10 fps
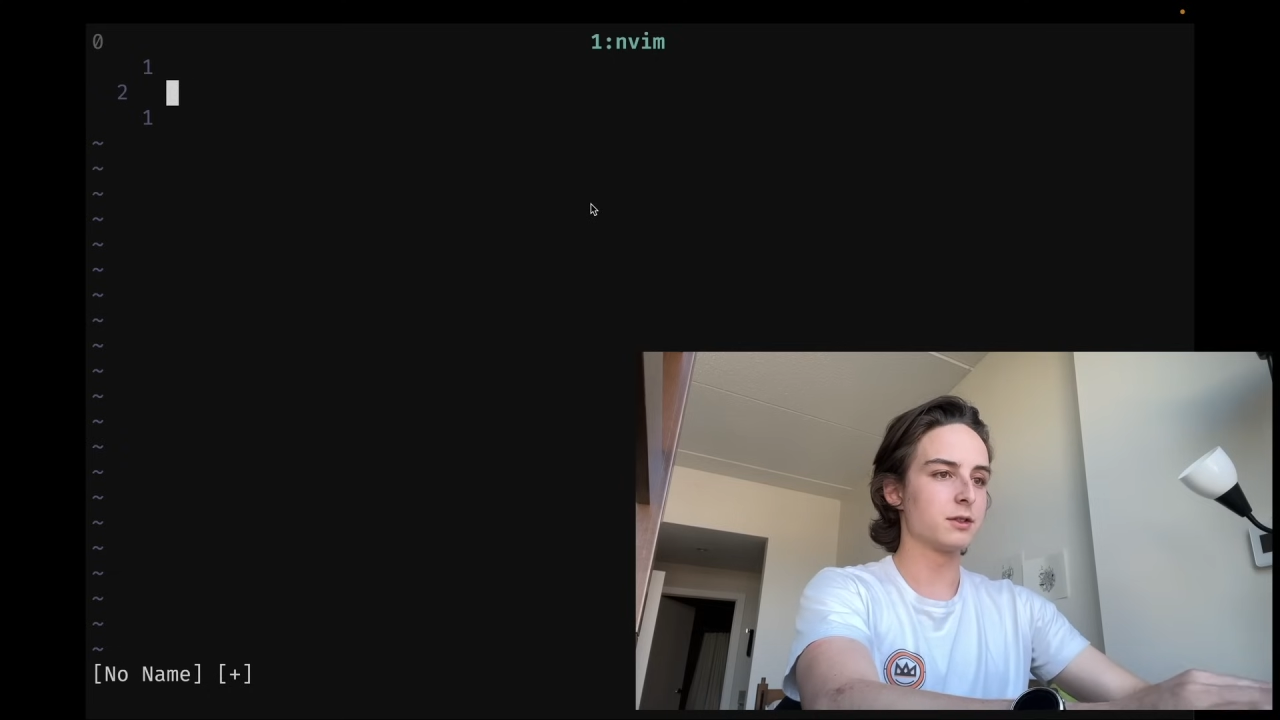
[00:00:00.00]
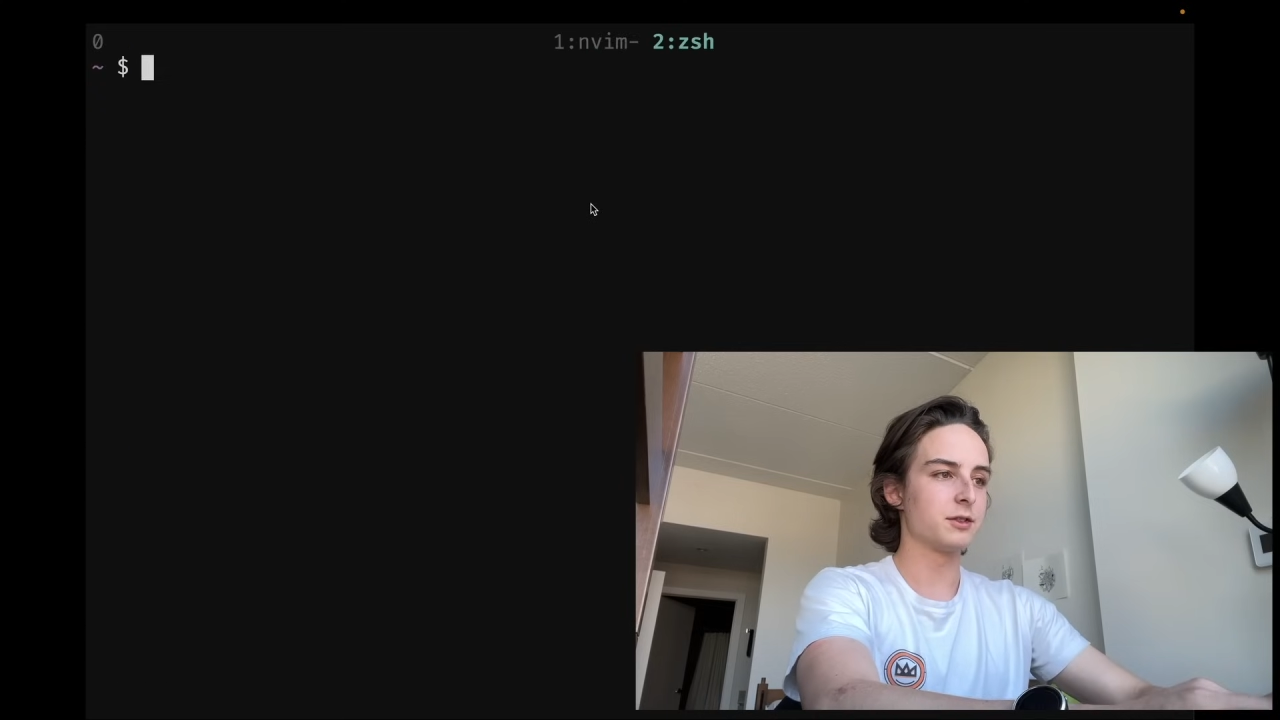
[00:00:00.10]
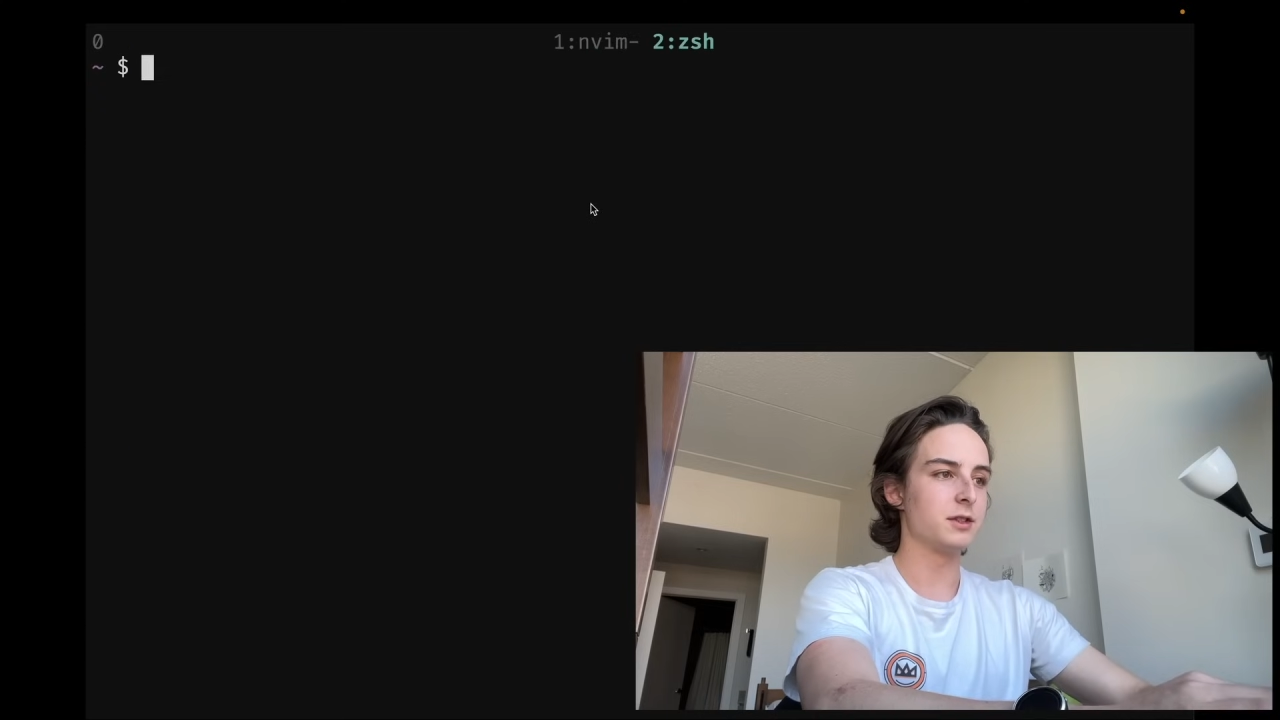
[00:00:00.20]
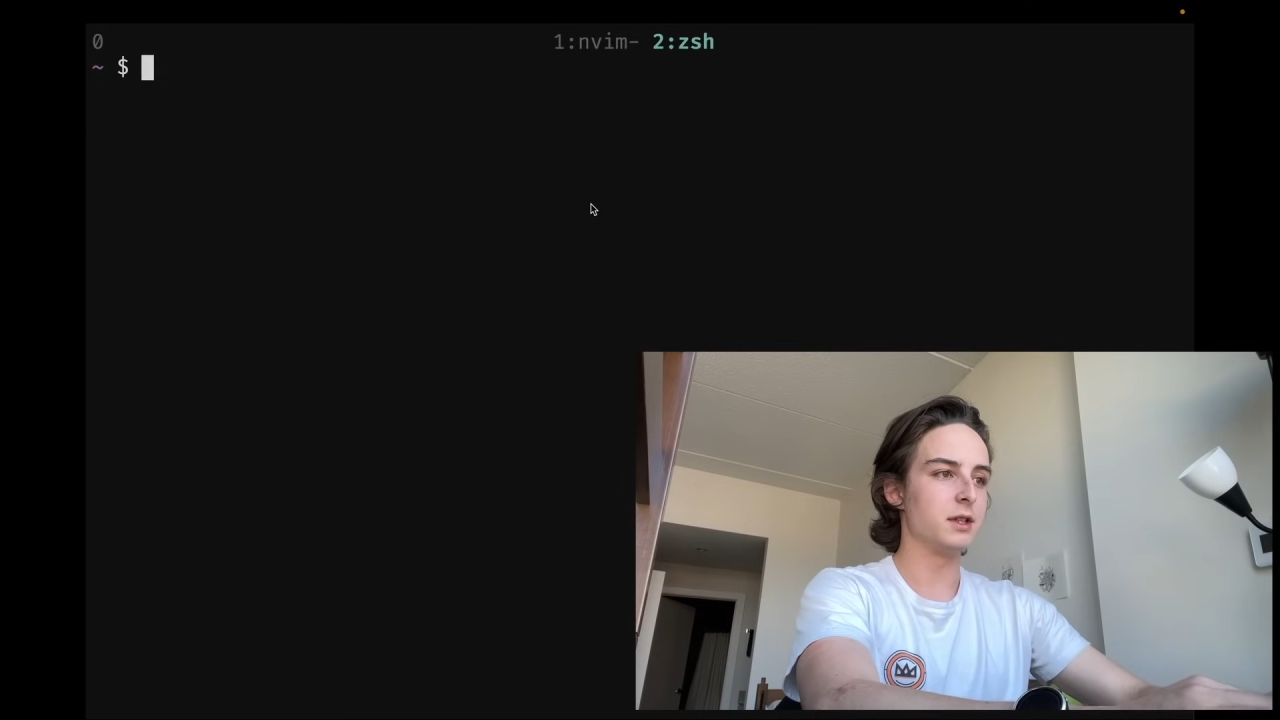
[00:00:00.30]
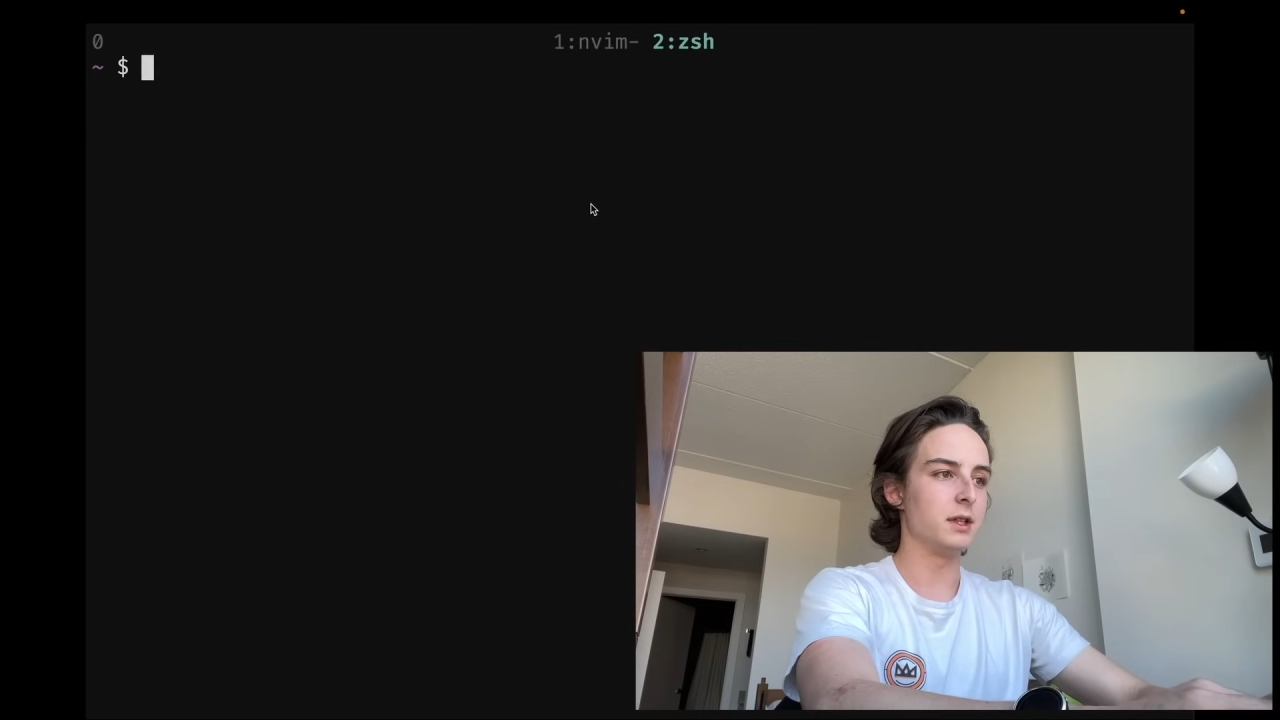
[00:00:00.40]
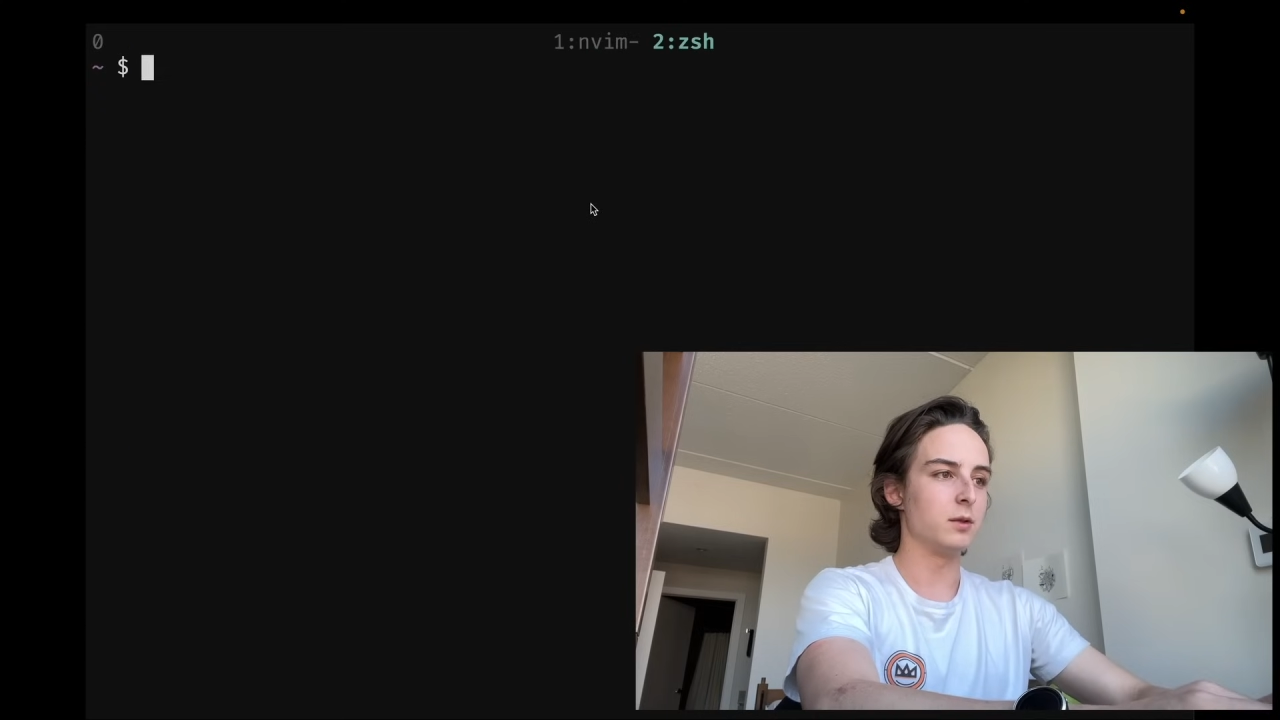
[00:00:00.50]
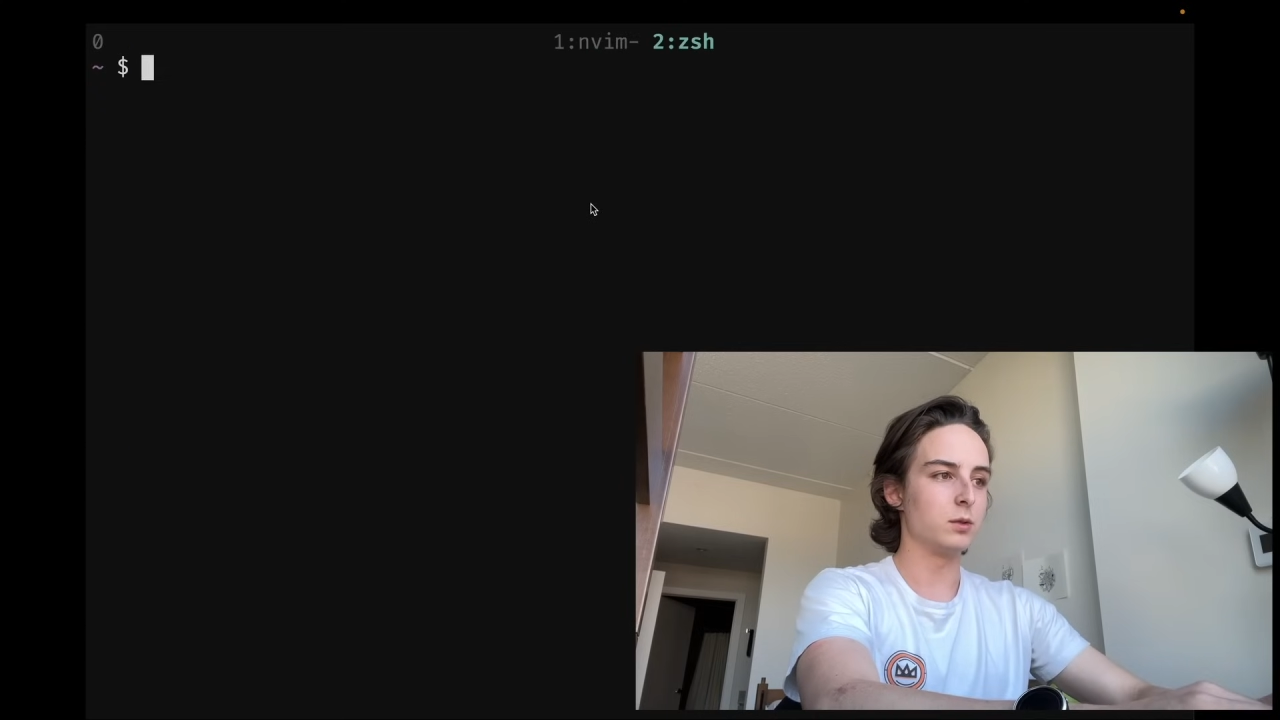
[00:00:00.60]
C